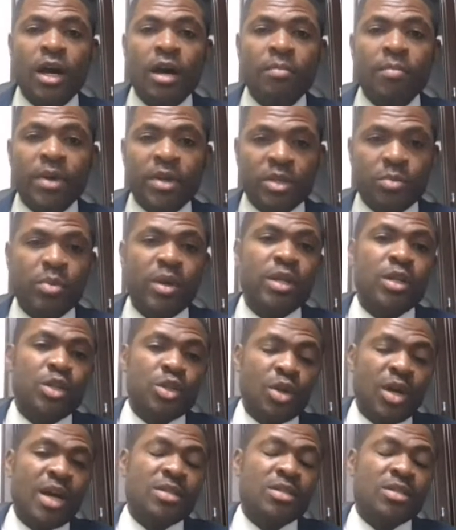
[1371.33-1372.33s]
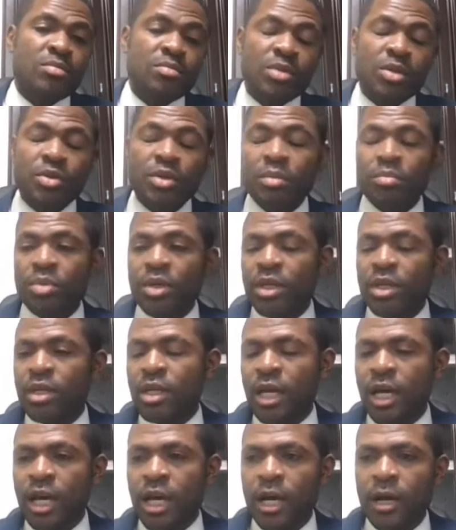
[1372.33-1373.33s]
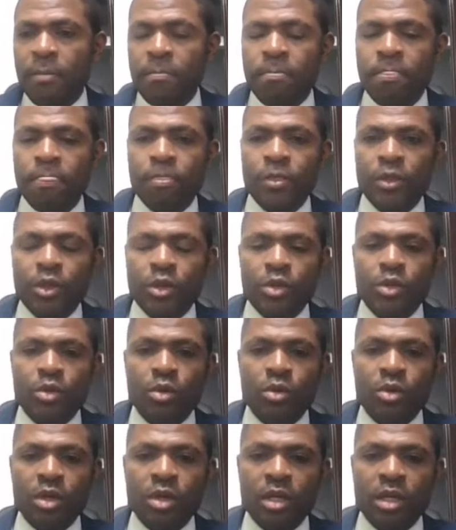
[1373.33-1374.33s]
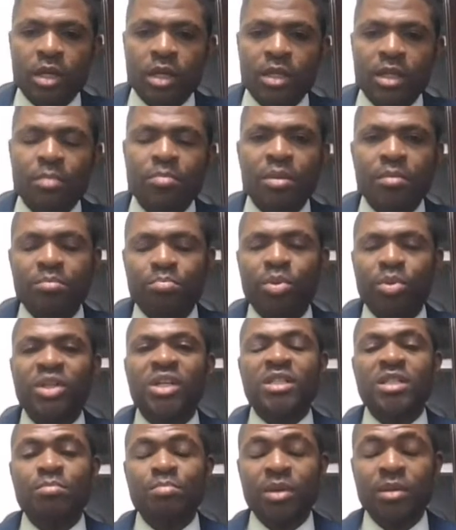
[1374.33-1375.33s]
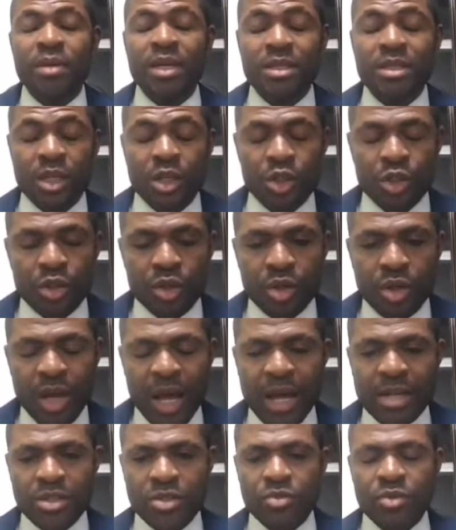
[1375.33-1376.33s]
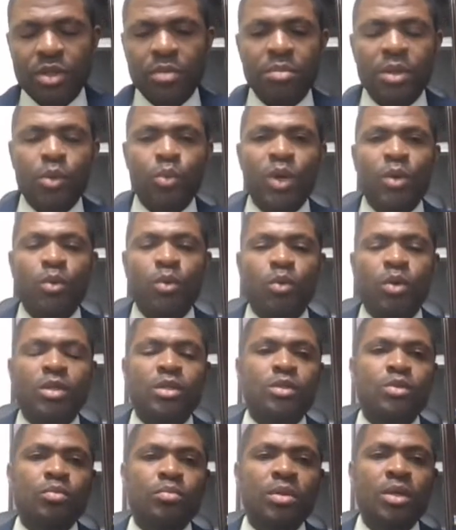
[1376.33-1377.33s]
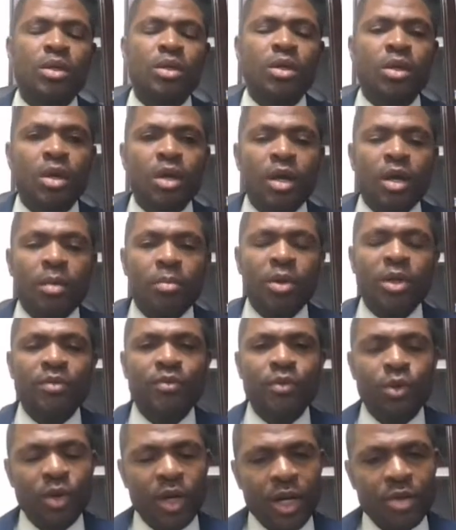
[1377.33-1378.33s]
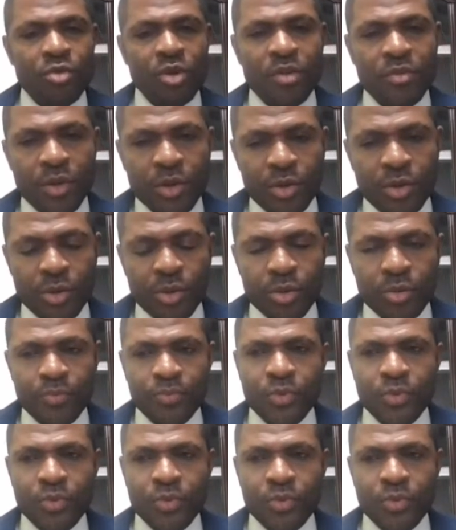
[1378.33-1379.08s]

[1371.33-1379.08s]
expenditure hasn't really been, the budget implementation hasn't really been where we want it to be. But if you look at revenue,